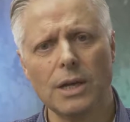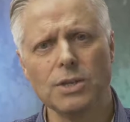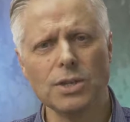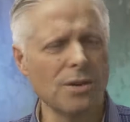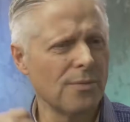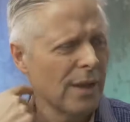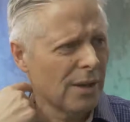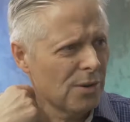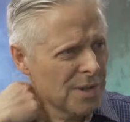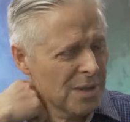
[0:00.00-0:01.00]
And so it
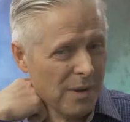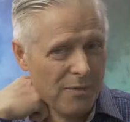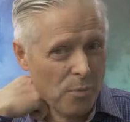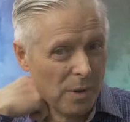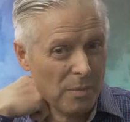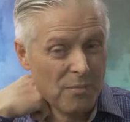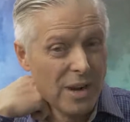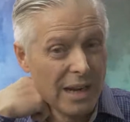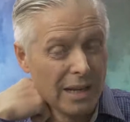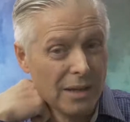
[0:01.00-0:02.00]
causes a bit of a problem,
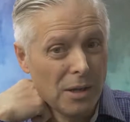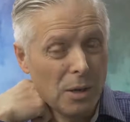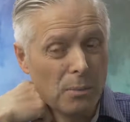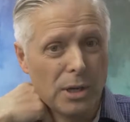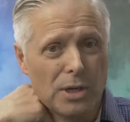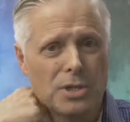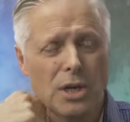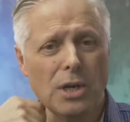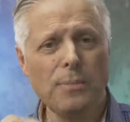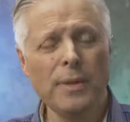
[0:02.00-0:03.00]
really,
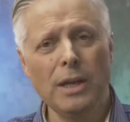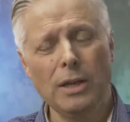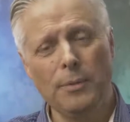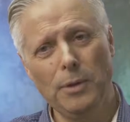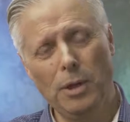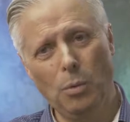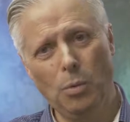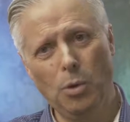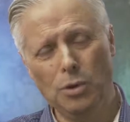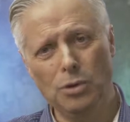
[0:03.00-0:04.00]
because
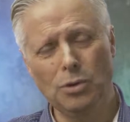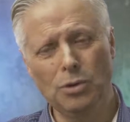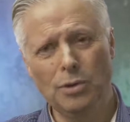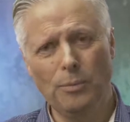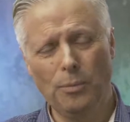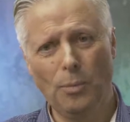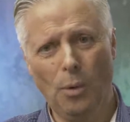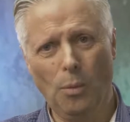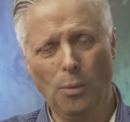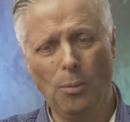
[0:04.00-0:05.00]
what
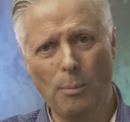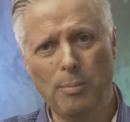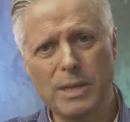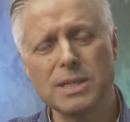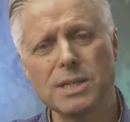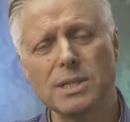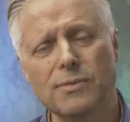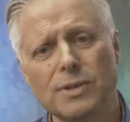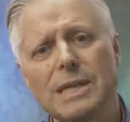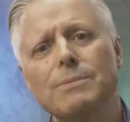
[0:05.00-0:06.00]

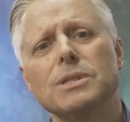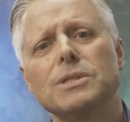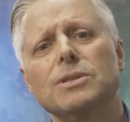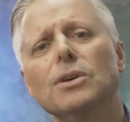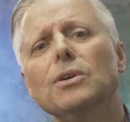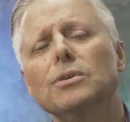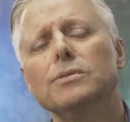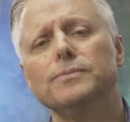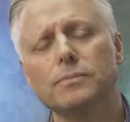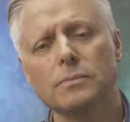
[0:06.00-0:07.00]
businesses have attempted to
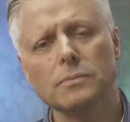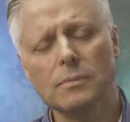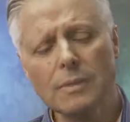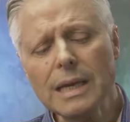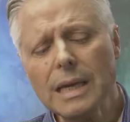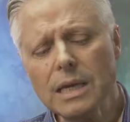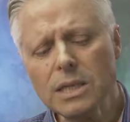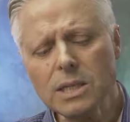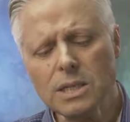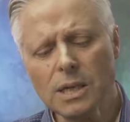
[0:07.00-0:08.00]
do
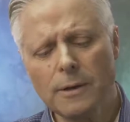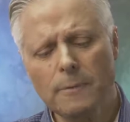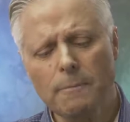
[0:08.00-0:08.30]
is